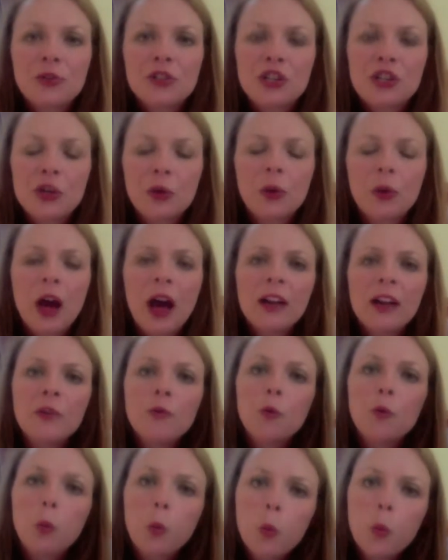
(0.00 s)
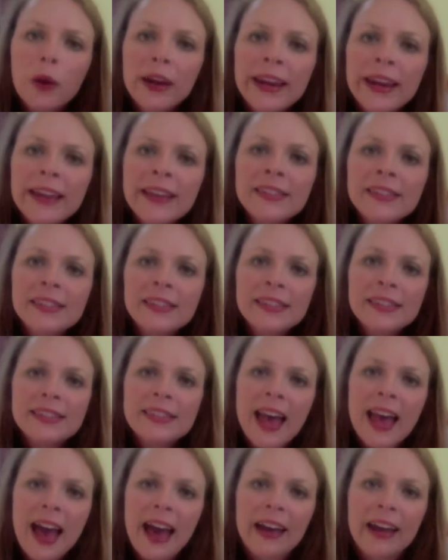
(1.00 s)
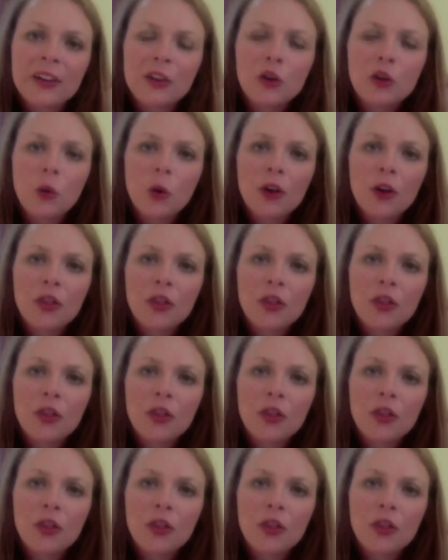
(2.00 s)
to kind of reset your